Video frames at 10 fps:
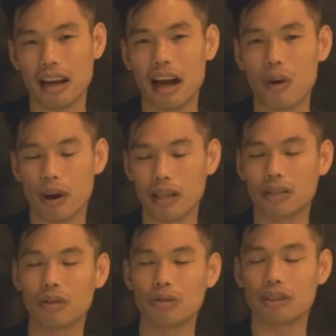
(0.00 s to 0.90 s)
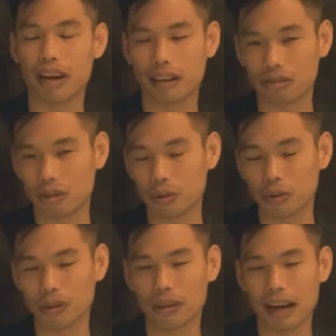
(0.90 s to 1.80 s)
I went to science
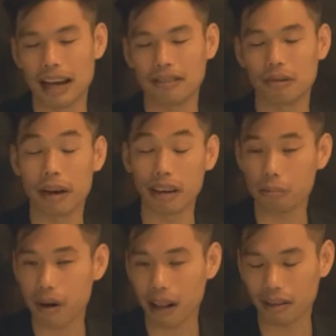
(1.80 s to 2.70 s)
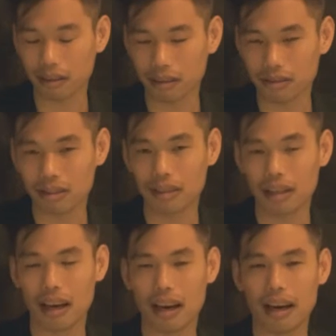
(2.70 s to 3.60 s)
school as a microbiologist.
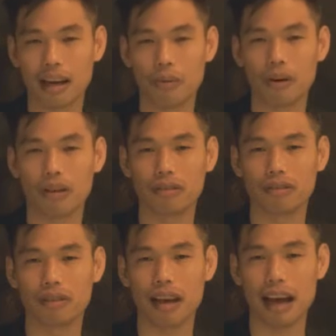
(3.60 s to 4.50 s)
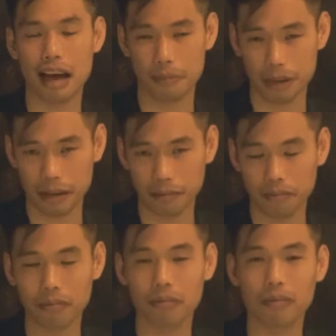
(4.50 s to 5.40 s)
I was happy
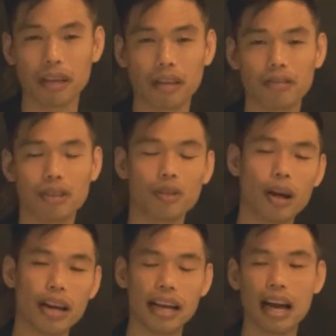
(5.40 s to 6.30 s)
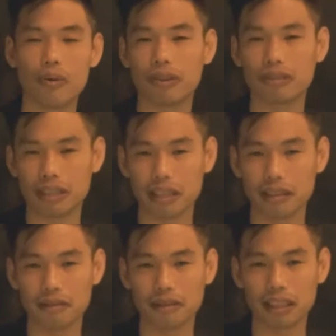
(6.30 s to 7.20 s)
because the training I
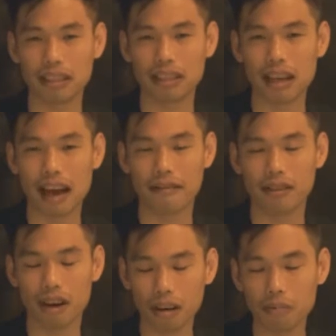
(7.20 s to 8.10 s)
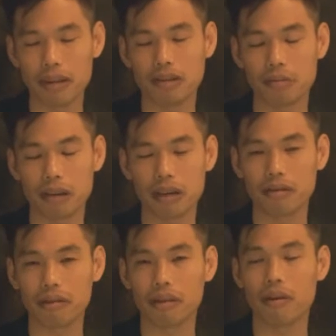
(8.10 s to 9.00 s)
received, it have taught me to be
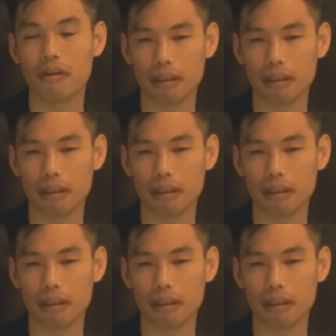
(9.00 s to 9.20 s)
critical